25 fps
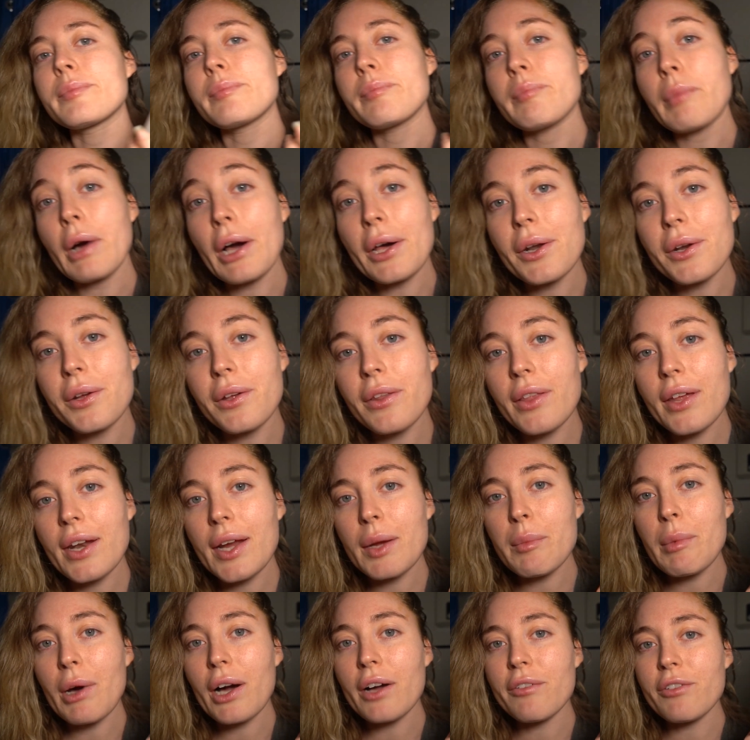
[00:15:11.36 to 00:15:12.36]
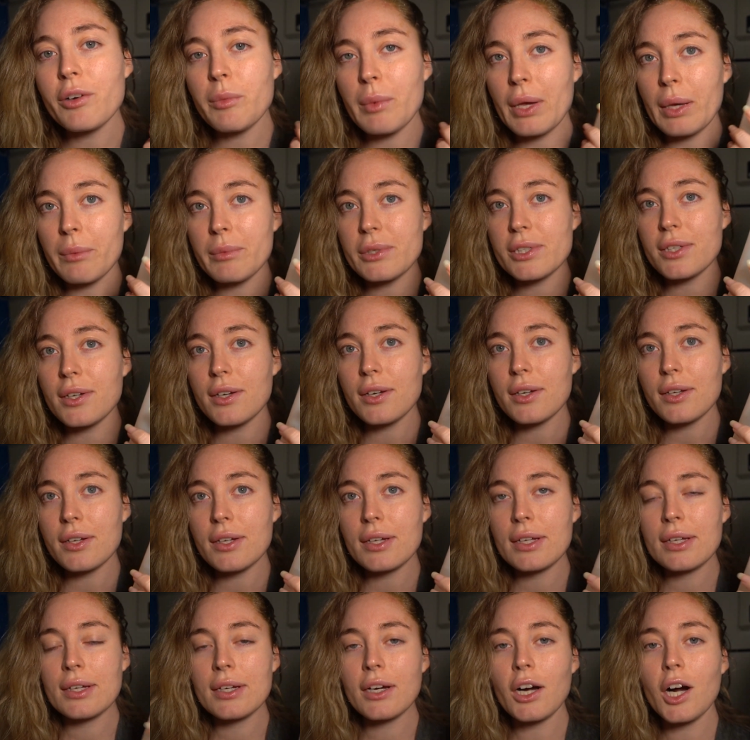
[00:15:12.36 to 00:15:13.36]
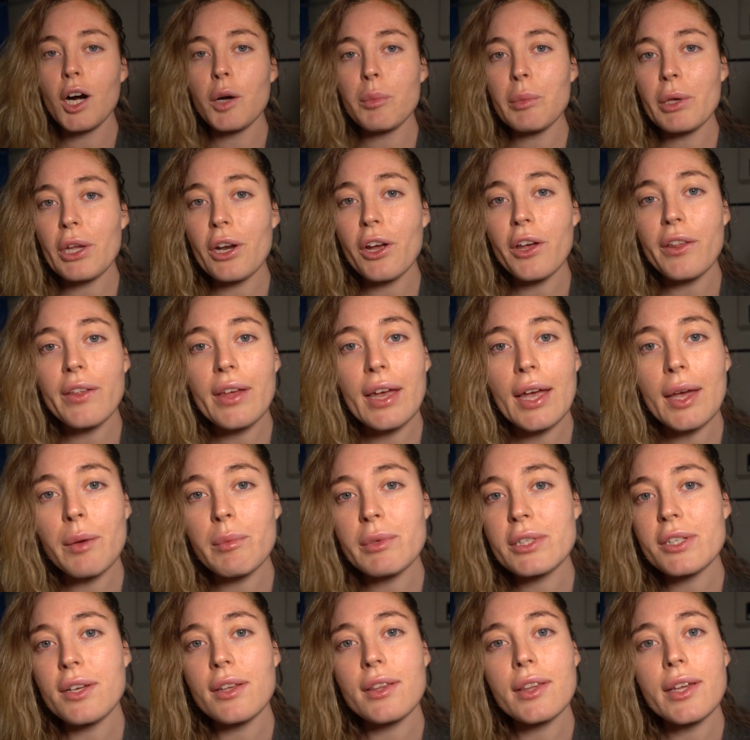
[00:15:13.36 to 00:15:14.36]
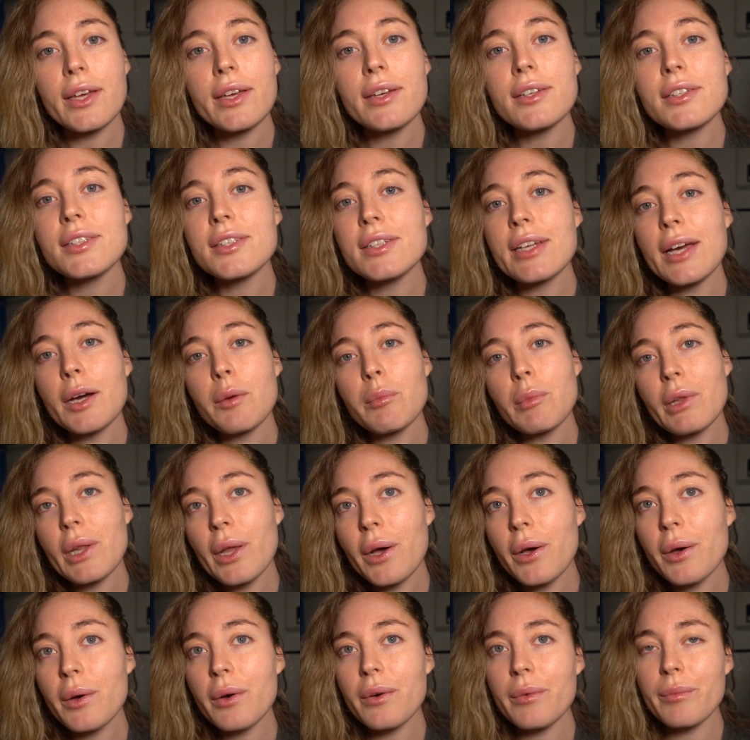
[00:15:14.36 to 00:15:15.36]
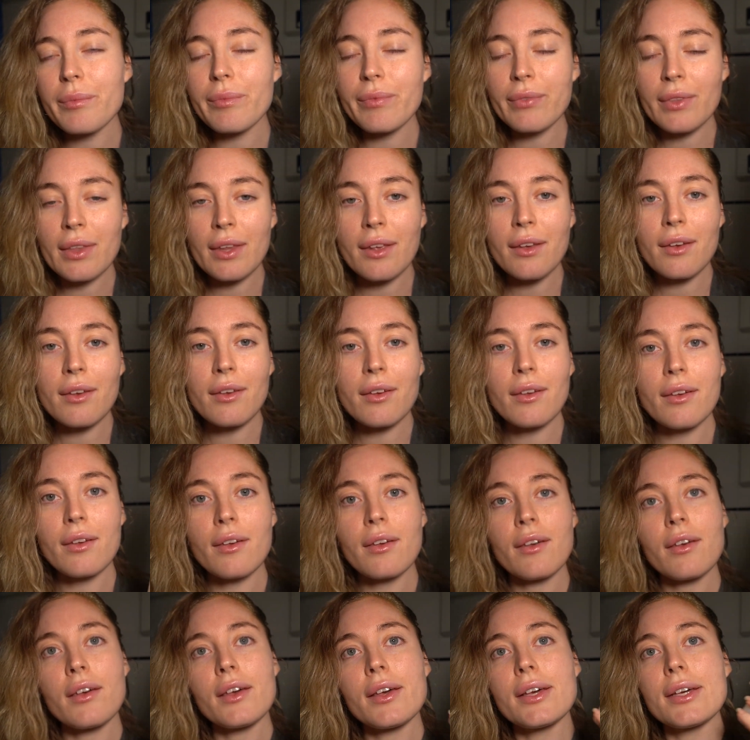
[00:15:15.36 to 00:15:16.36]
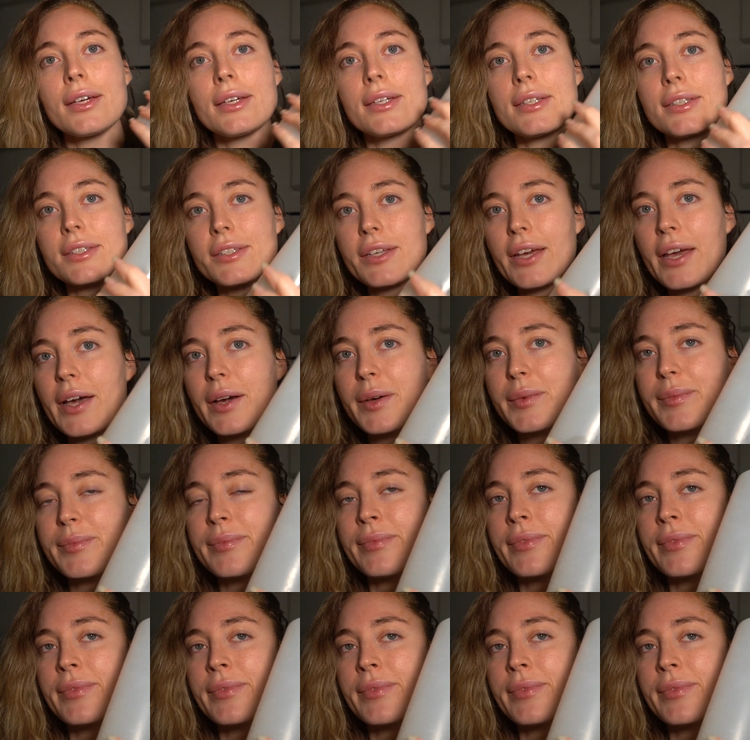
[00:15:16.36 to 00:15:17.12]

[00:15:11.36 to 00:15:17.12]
bottle that I bought from Amazon. I'll put all the Amazon links down below. So yeah,